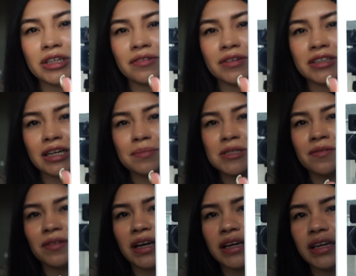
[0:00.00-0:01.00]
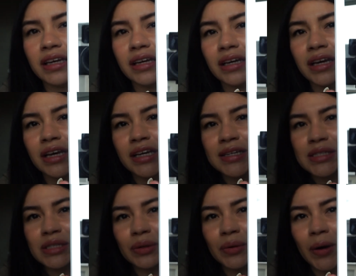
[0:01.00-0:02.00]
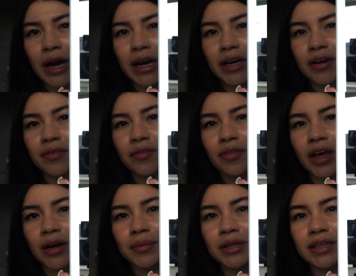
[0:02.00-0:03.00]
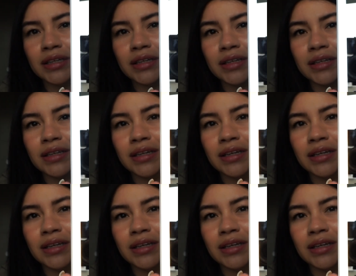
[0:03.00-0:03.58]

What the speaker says: different types of lighting. So you have that one,